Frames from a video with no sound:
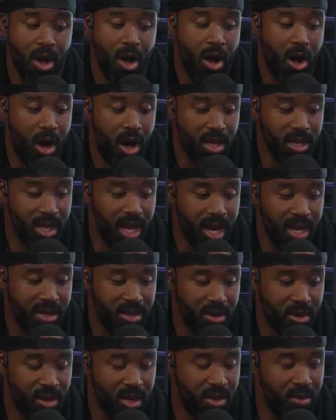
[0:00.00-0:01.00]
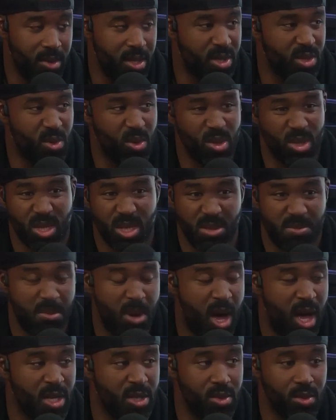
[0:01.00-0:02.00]
online learning resources,
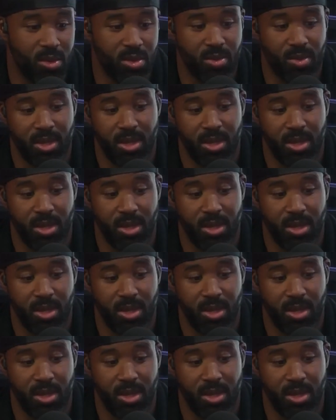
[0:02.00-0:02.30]
modules.